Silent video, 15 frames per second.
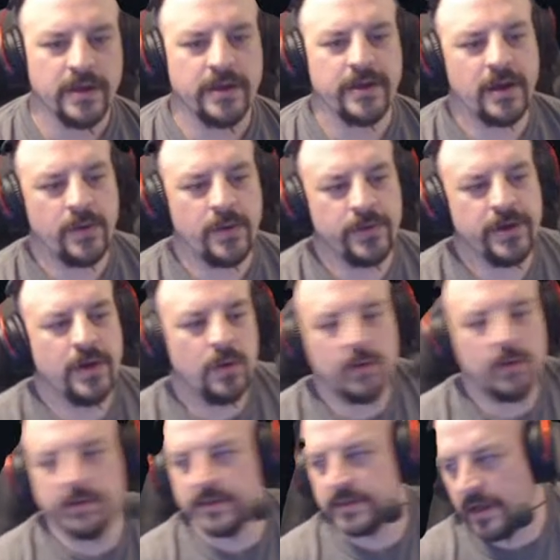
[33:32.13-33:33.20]
Yeah, I wonder how
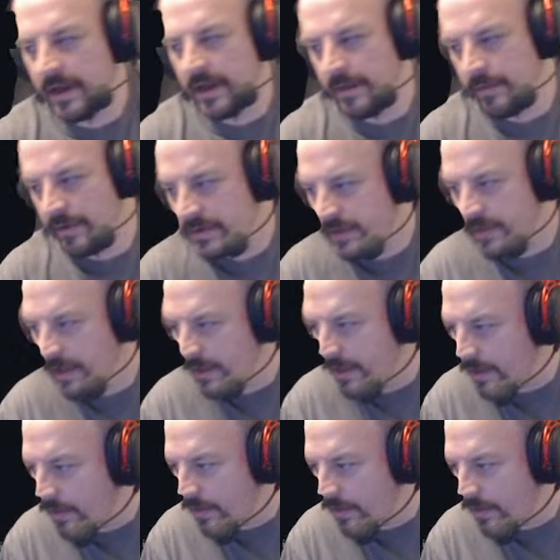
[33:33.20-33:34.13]
old this library is getting.